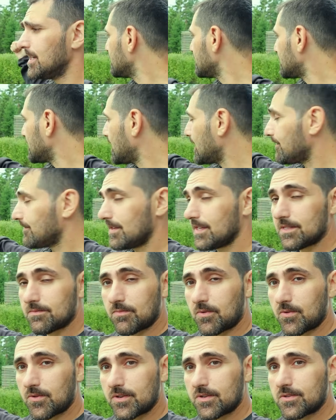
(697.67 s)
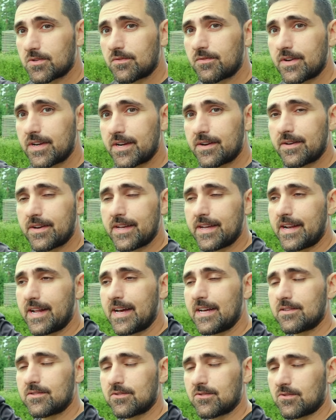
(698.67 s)
Since I have these borders over here, it
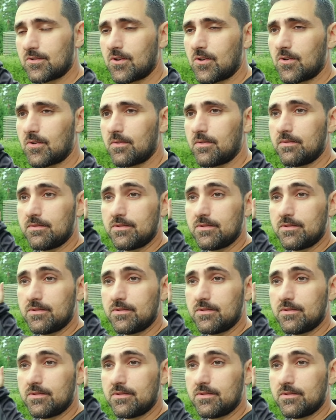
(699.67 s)
has to go